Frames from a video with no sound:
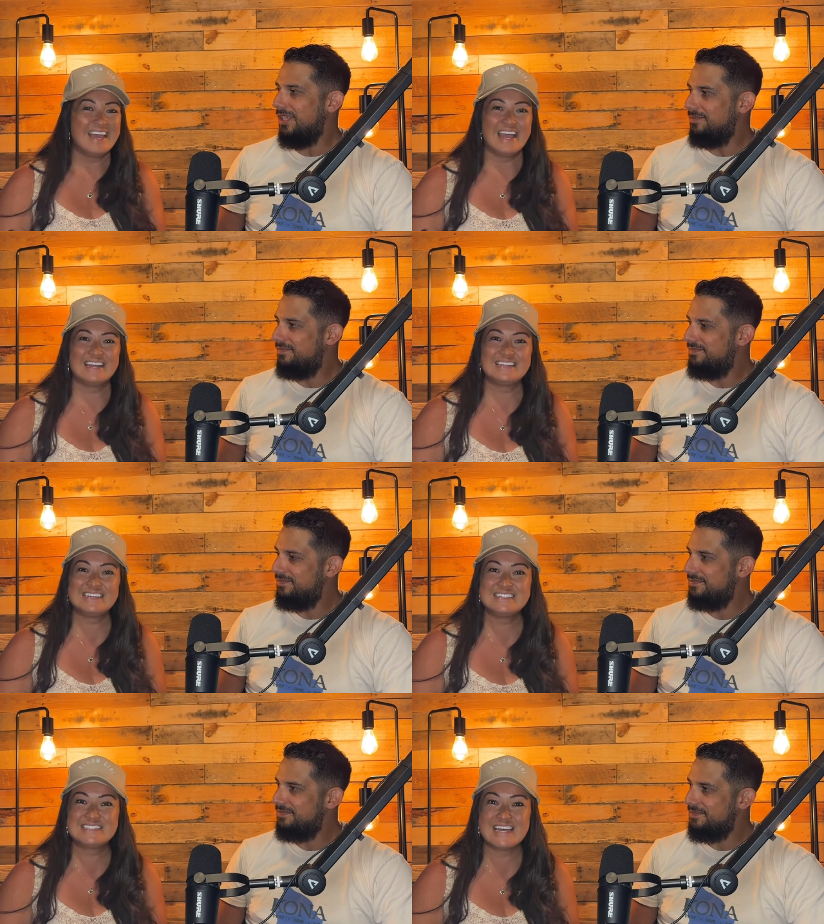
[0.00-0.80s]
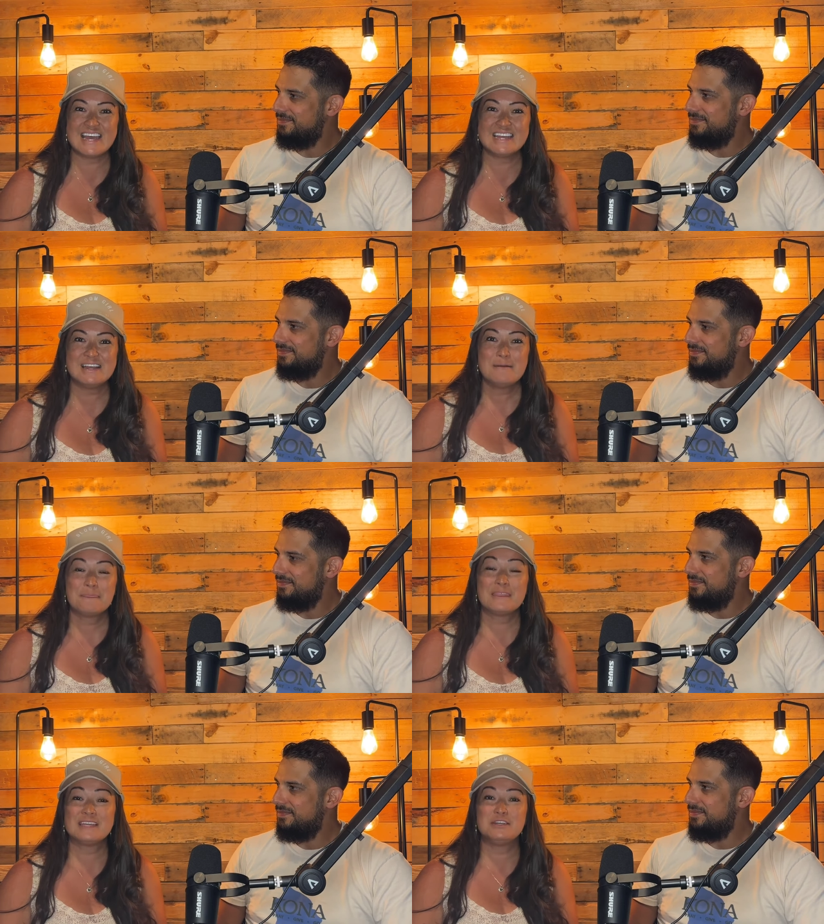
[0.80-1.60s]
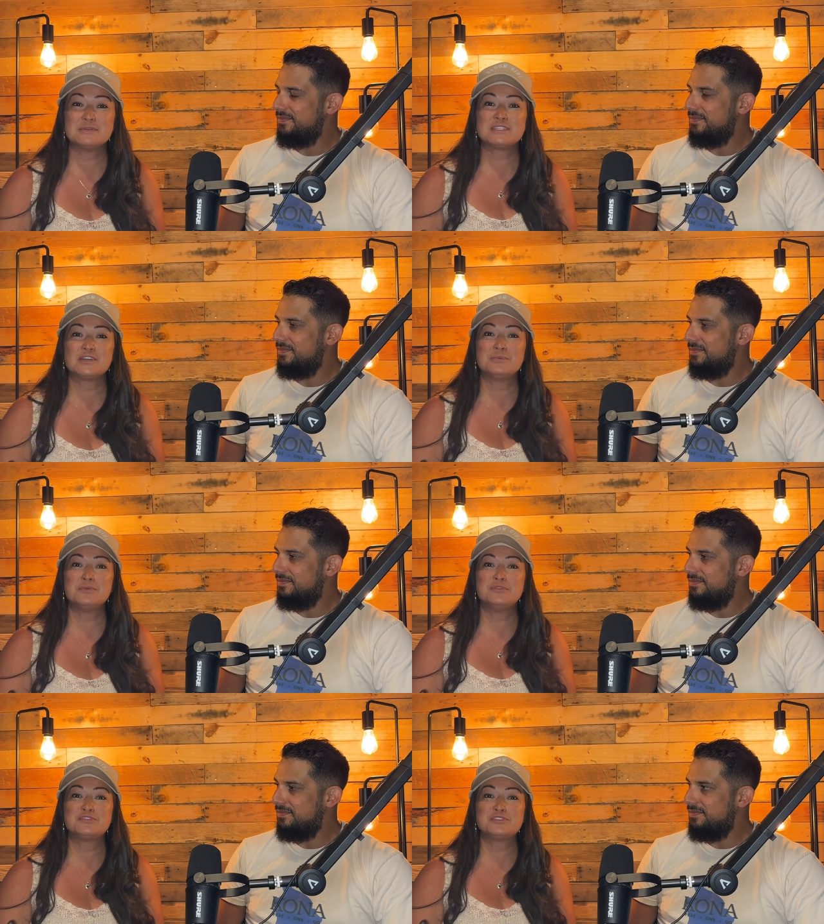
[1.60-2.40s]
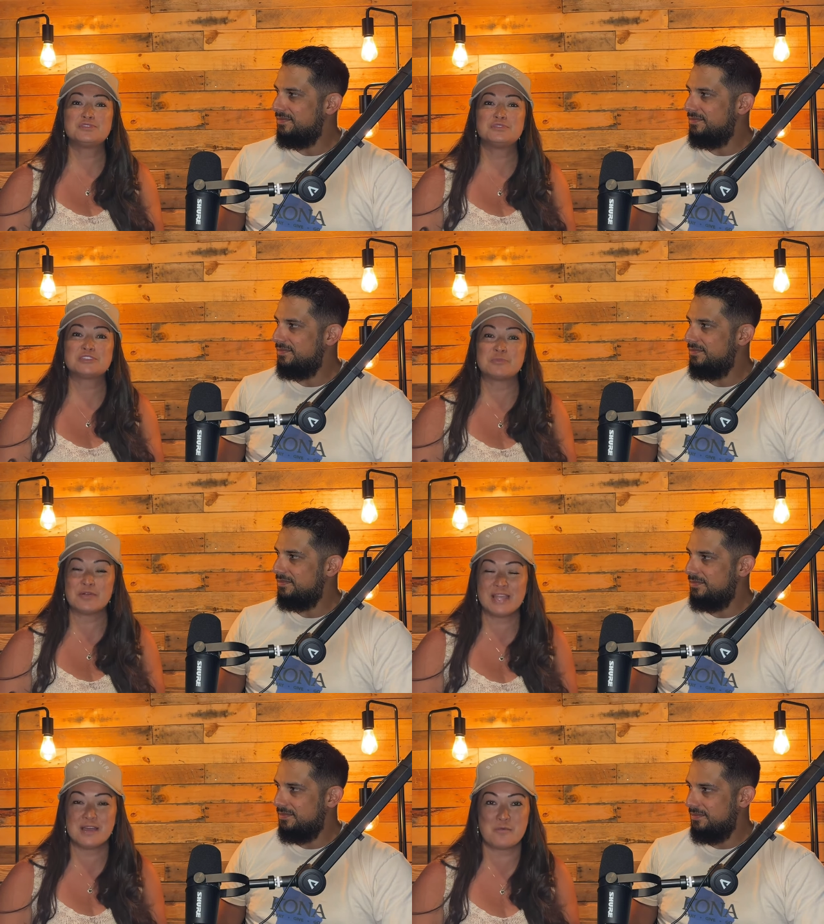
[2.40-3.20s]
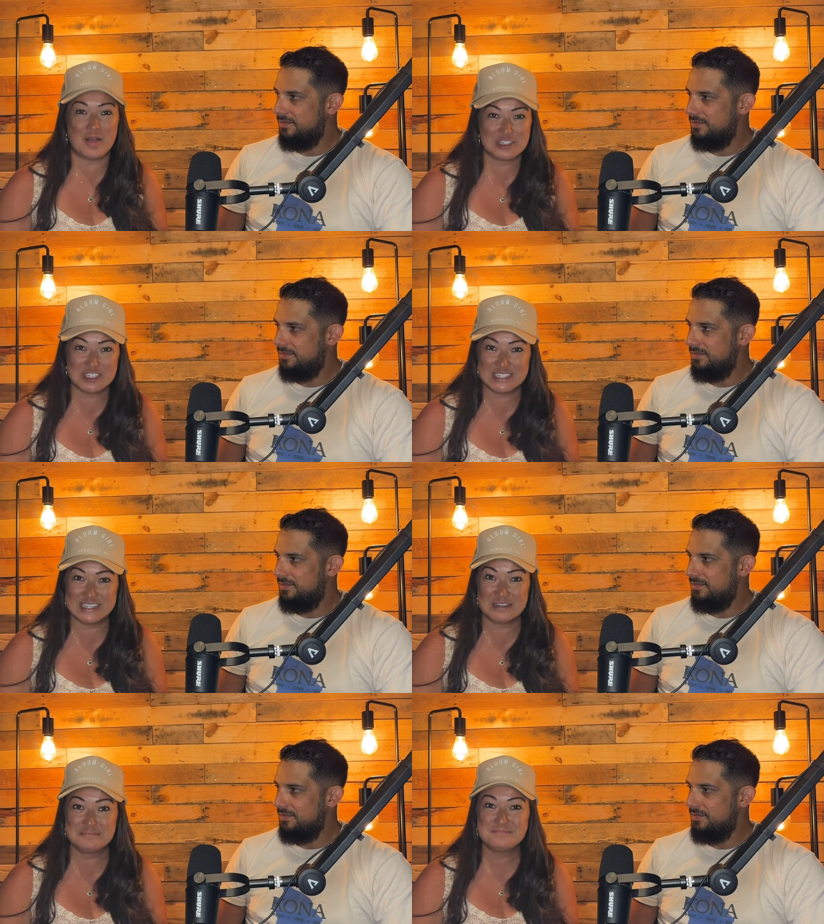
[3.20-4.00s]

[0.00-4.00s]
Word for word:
Speaker 1: and he said that he was going to move to Spokane, Washington